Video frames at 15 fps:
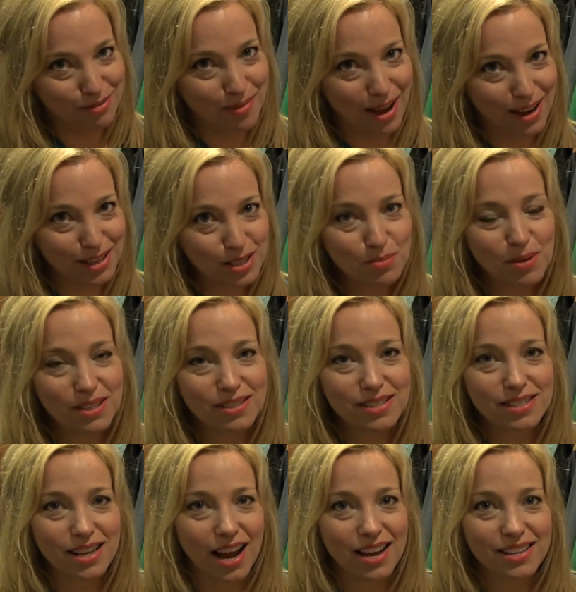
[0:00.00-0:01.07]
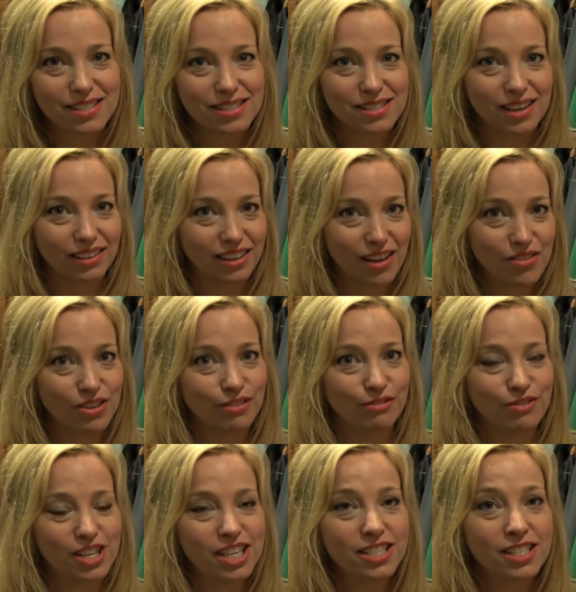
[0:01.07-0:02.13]
My husband's size 11
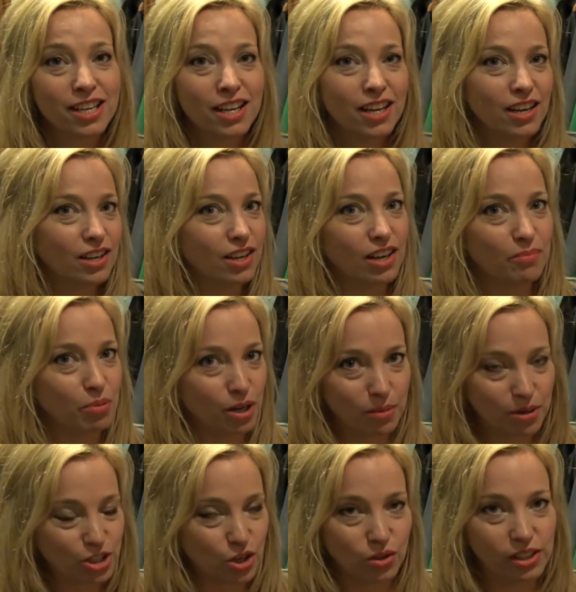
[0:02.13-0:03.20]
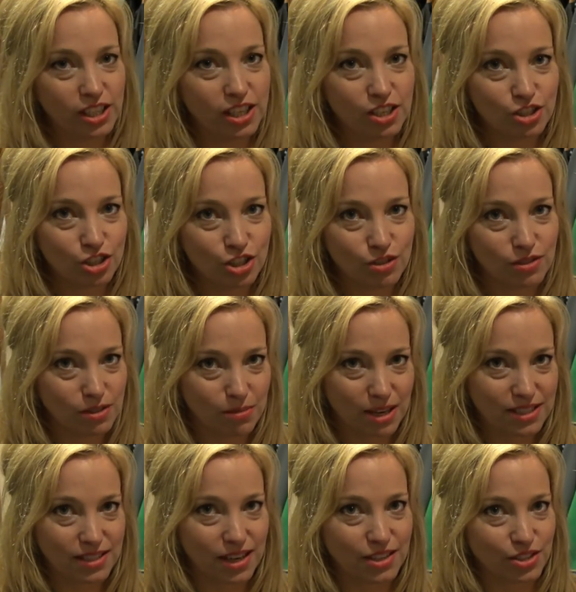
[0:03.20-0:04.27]
feet pretty much only his shoes and
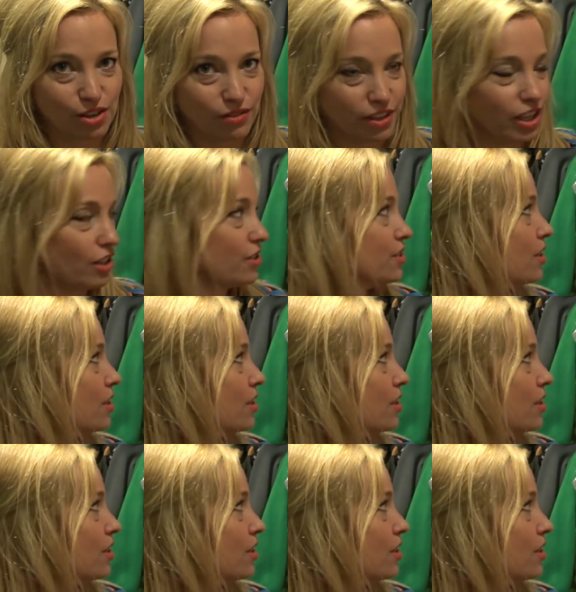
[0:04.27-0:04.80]
my son's are over here.